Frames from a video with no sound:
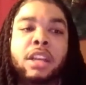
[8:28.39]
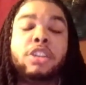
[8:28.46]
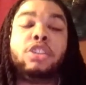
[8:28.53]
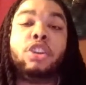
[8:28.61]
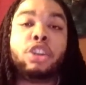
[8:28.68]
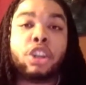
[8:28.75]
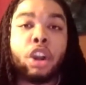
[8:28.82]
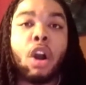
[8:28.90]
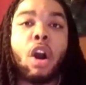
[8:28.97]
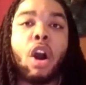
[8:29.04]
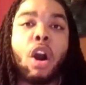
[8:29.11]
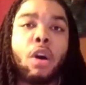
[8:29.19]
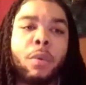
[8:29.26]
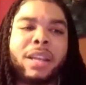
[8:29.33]
So you're
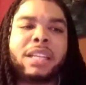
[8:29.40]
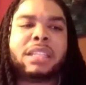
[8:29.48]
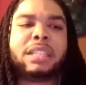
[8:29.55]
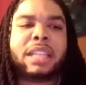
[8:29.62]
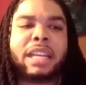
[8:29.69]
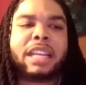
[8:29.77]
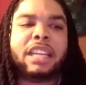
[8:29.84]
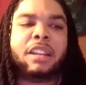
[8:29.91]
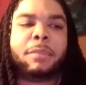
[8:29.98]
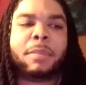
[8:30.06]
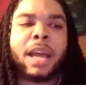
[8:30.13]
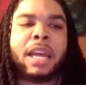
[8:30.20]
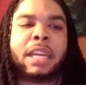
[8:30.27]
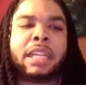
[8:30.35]
always thinking
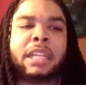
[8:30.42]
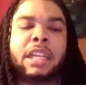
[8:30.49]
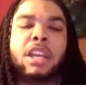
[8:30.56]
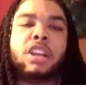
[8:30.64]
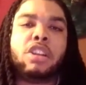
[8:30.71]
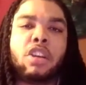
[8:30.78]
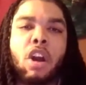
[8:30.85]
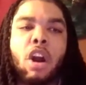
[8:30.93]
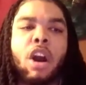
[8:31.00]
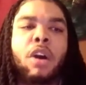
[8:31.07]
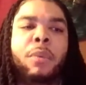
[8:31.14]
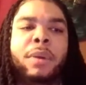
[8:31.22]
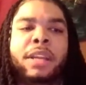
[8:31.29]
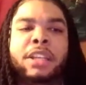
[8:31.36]
about it. You're
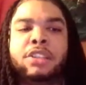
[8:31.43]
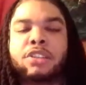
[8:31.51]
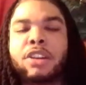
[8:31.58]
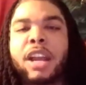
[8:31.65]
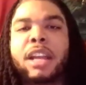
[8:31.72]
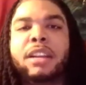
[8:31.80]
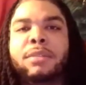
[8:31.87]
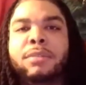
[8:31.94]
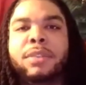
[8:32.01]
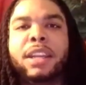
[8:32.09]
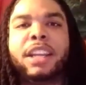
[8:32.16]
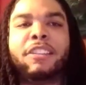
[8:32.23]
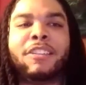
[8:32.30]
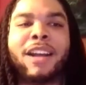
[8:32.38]
always trying to
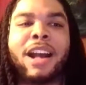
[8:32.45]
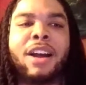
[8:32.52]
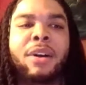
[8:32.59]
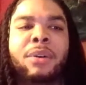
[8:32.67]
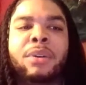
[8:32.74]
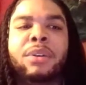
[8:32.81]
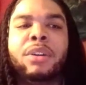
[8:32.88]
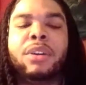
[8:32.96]
figure out